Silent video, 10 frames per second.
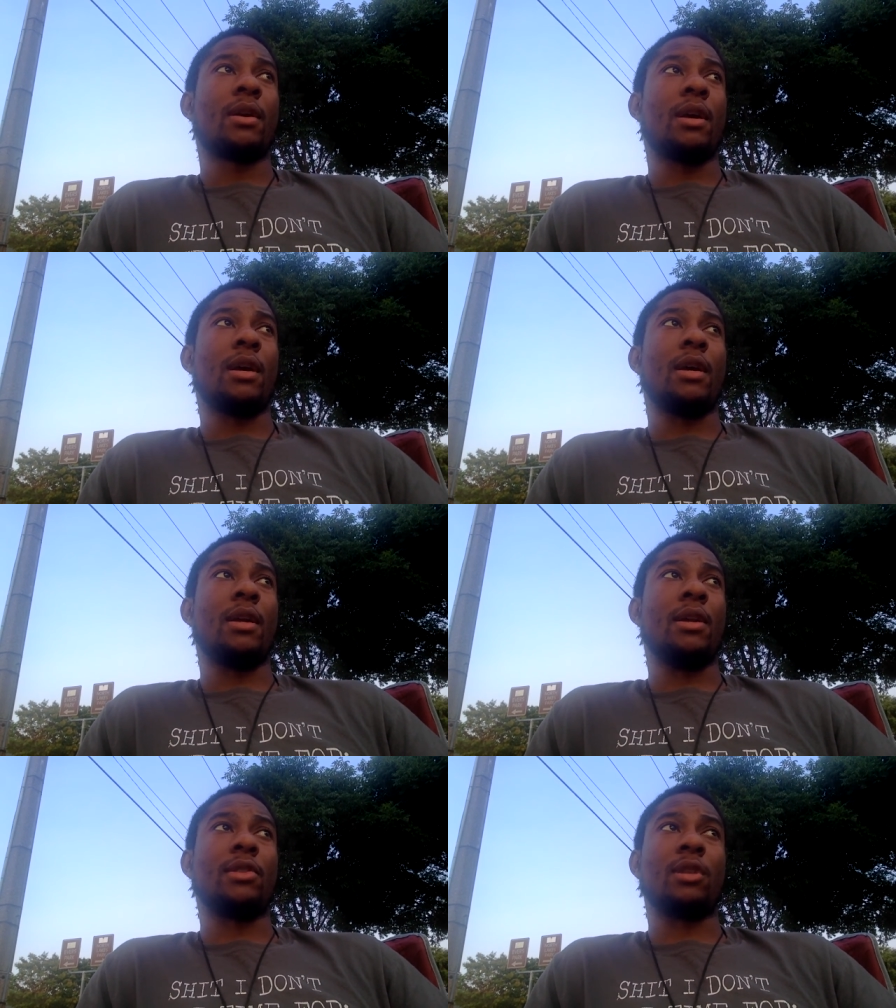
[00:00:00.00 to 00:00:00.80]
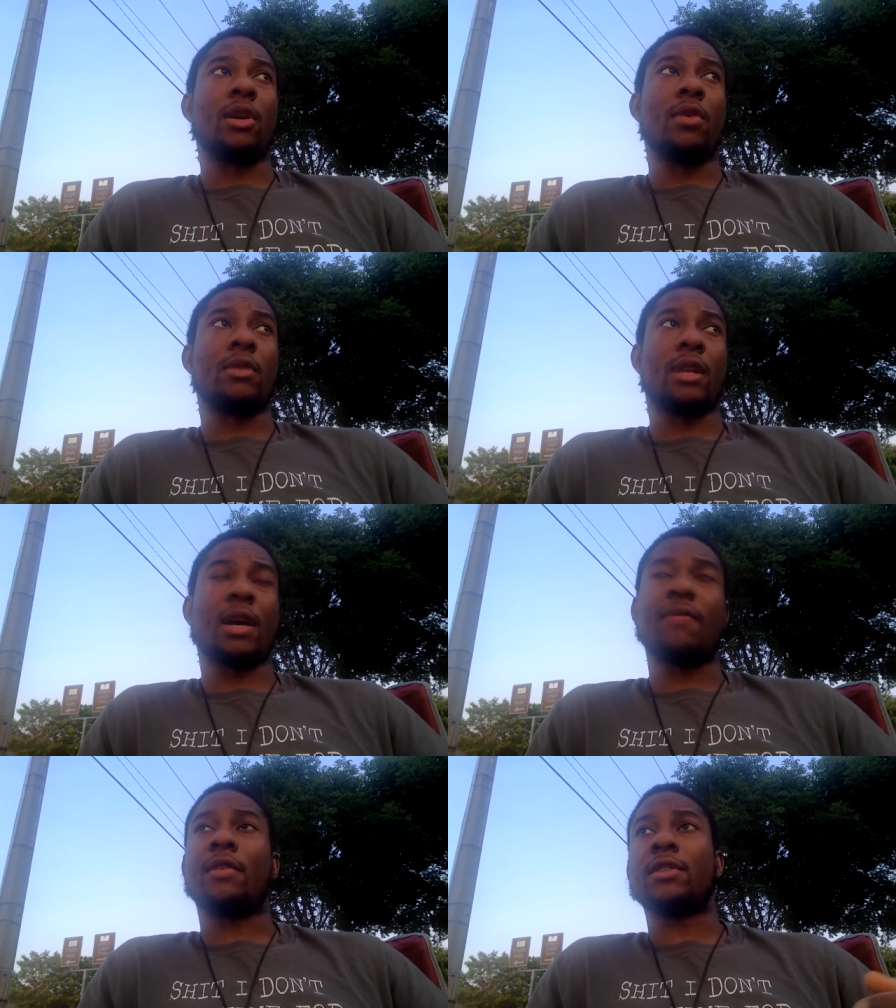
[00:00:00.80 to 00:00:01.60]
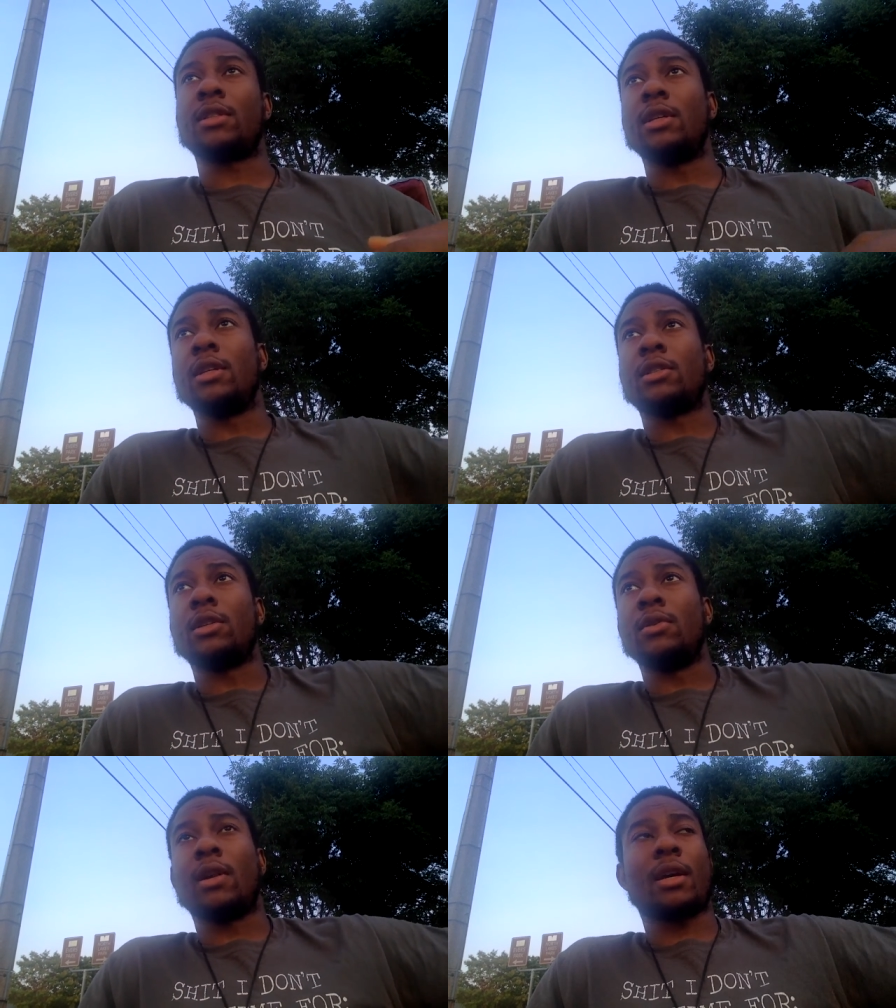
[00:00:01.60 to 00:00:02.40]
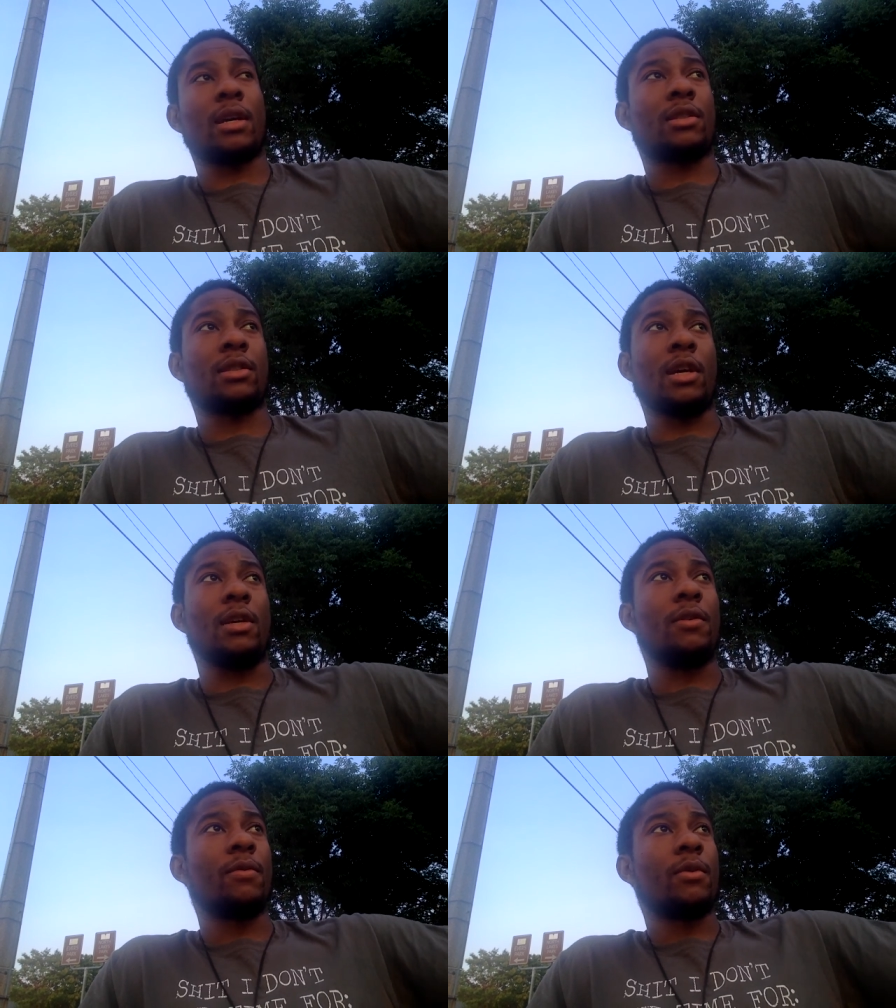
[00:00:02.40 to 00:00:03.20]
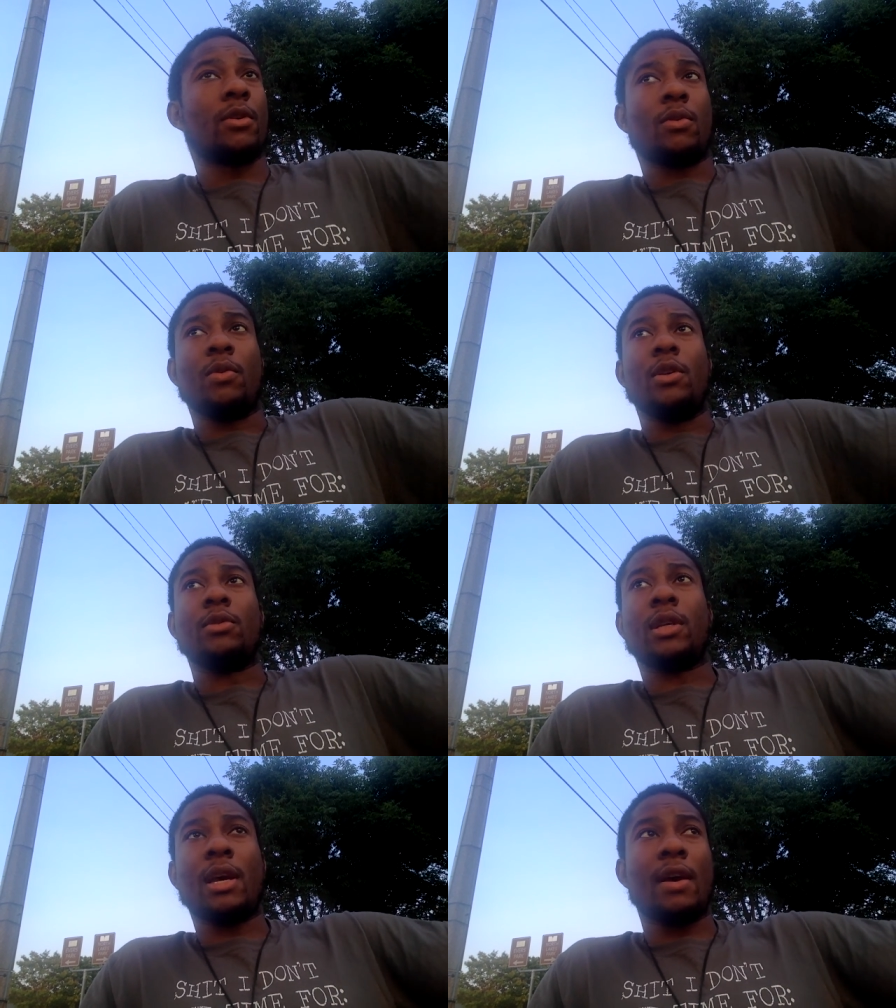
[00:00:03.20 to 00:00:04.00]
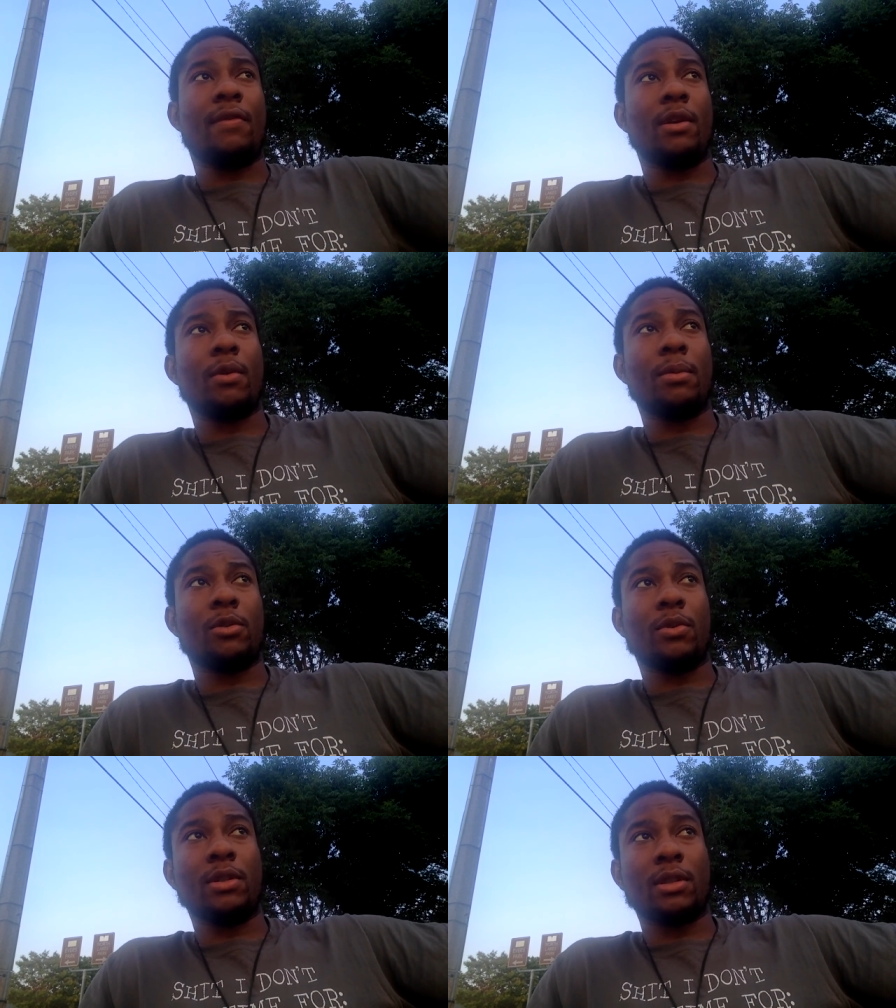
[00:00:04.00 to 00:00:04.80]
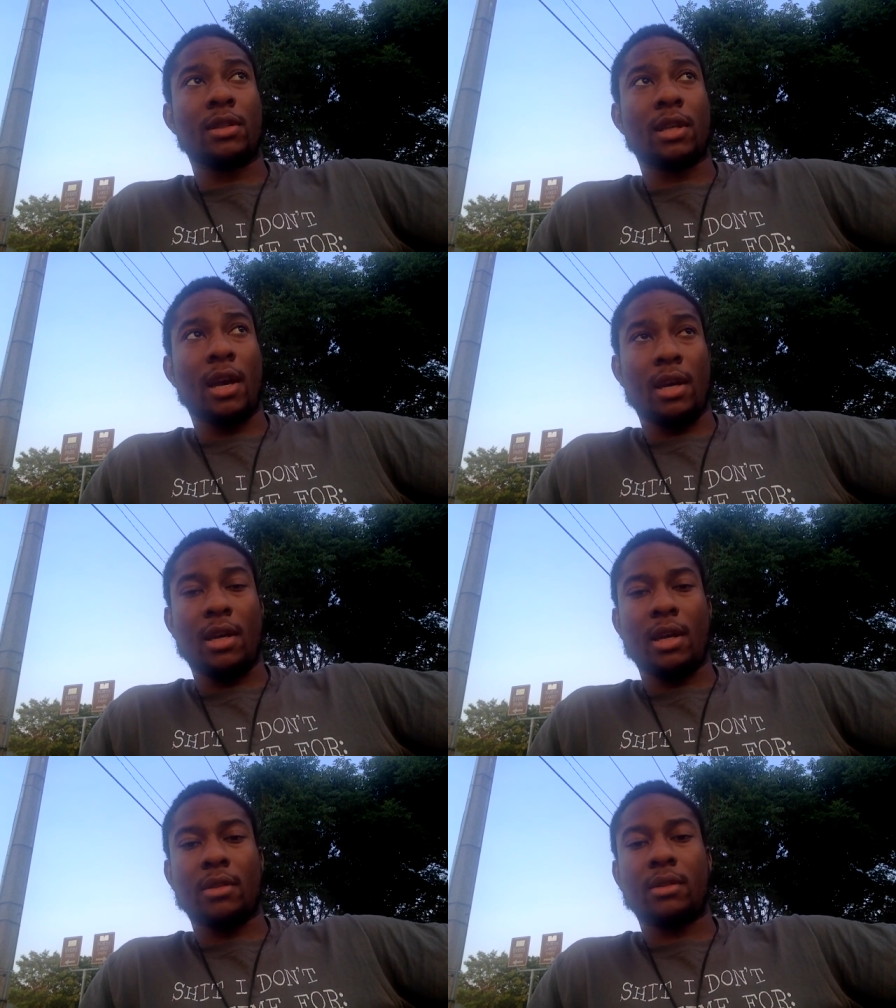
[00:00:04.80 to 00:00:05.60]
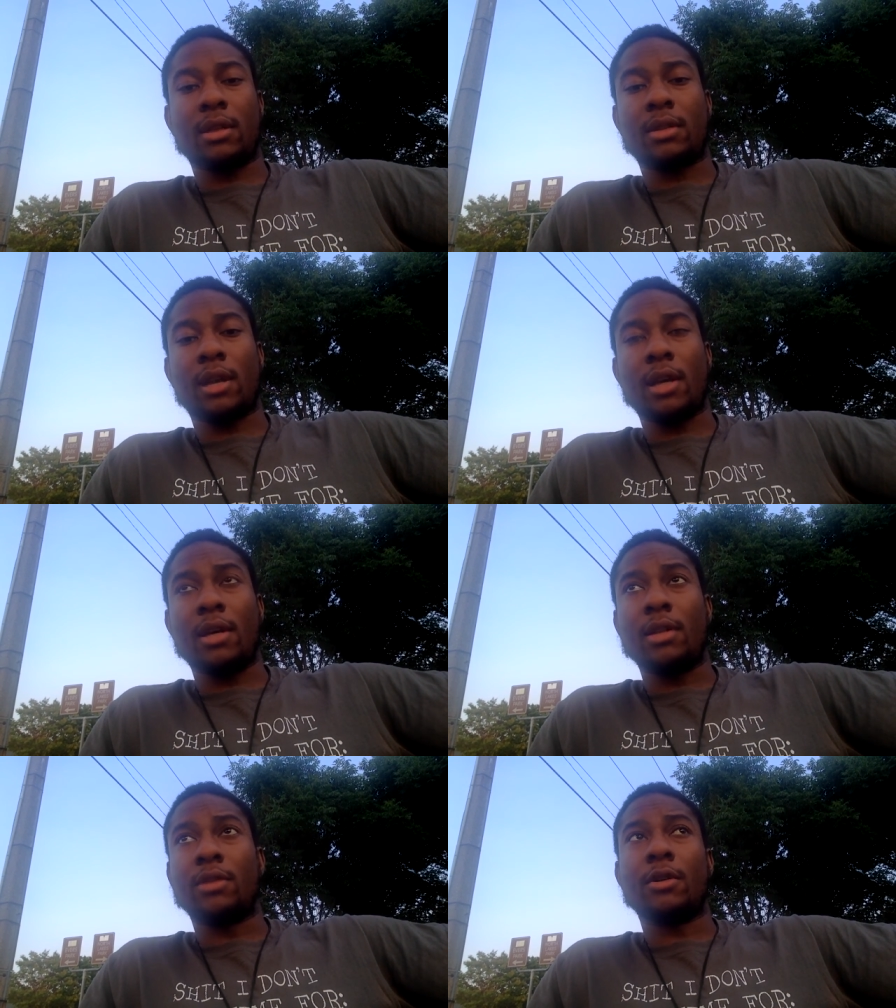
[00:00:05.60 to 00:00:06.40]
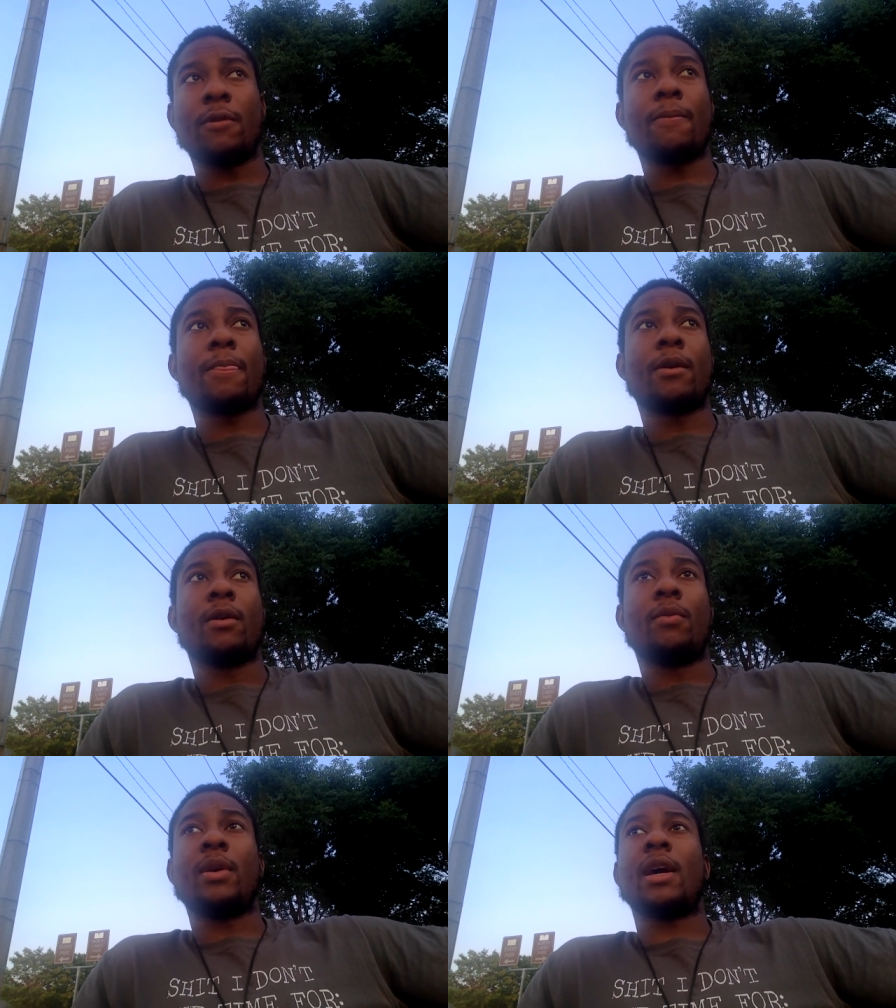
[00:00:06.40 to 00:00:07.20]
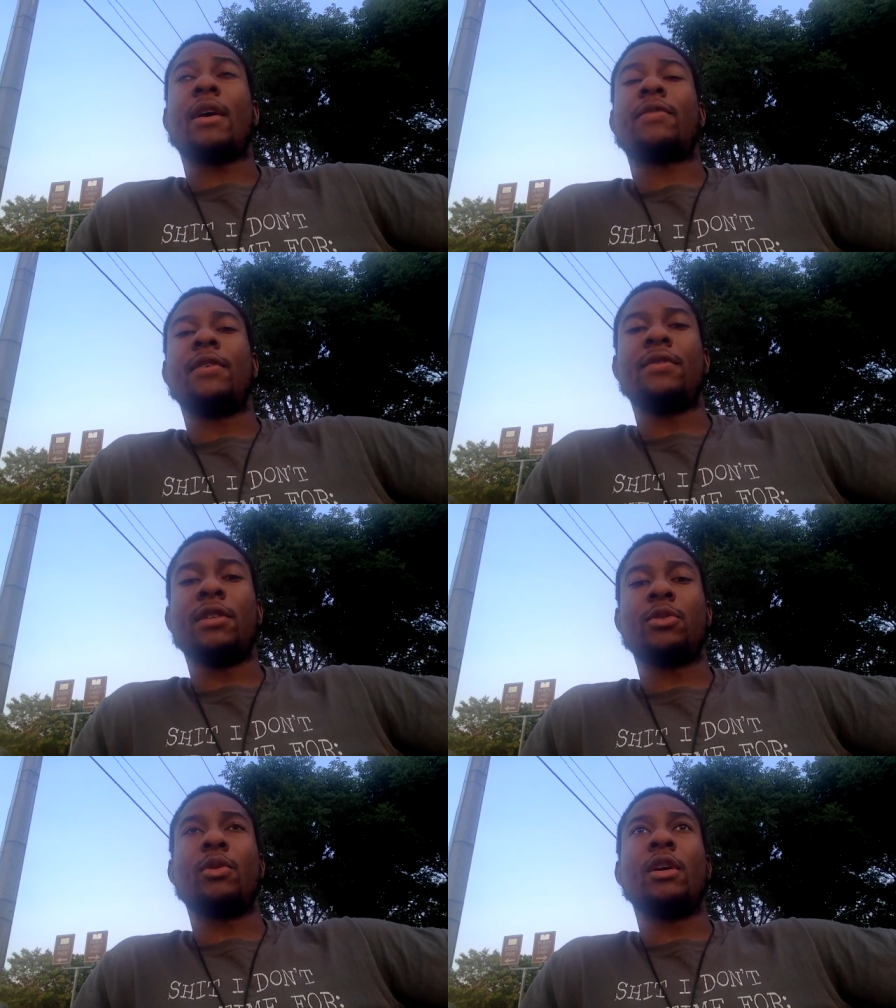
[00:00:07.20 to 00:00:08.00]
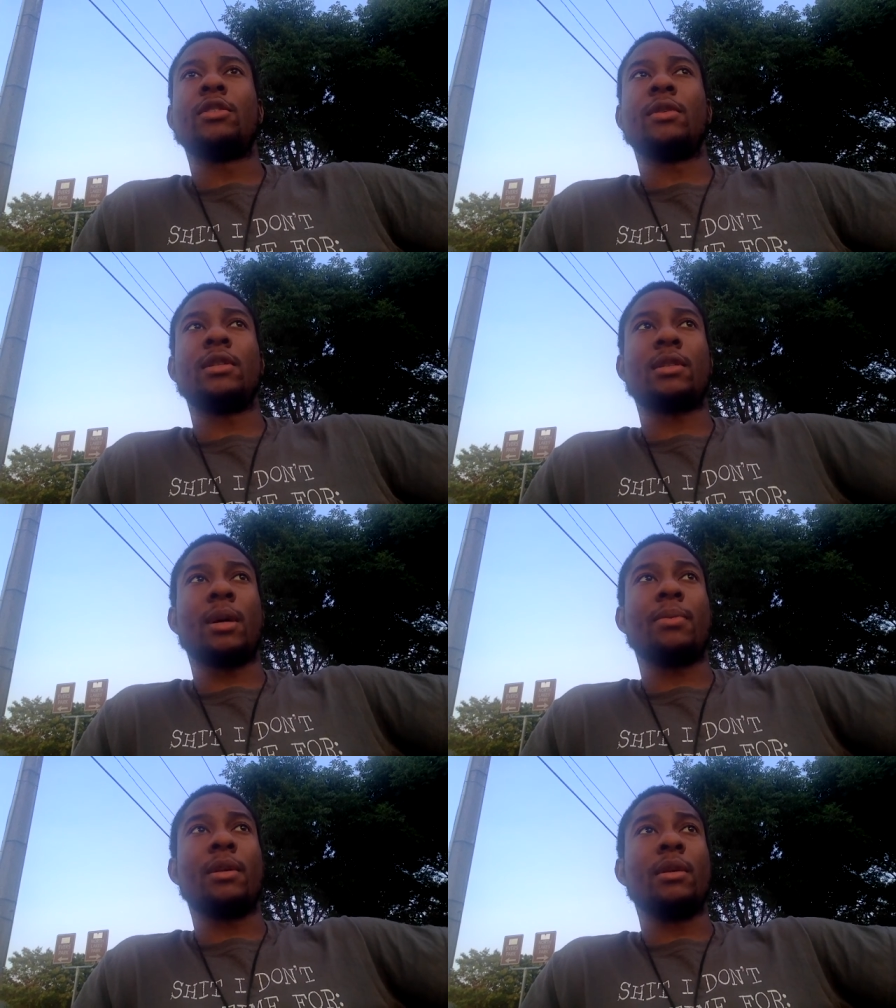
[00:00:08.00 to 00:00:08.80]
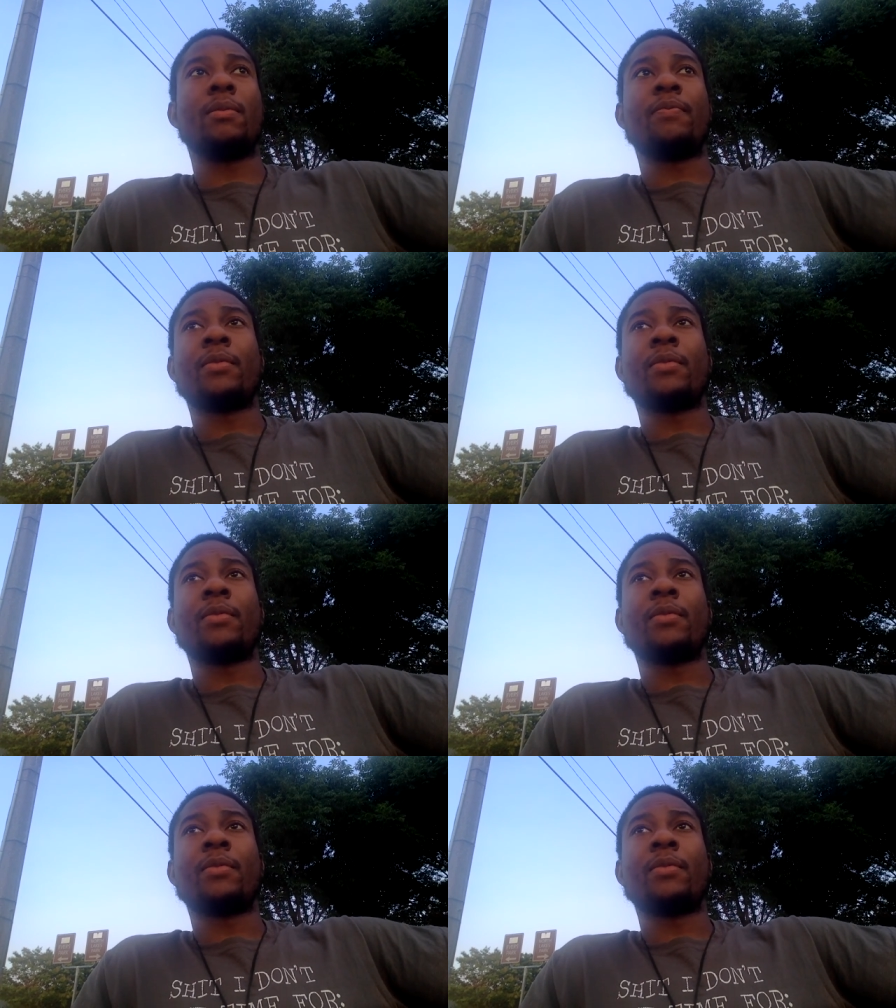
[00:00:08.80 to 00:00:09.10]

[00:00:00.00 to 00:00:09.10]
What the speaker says: And it's the lowest that I've ever seen it too. Like I say, we usually have anywhere between 6 to 800. We got 50 to 100 and something.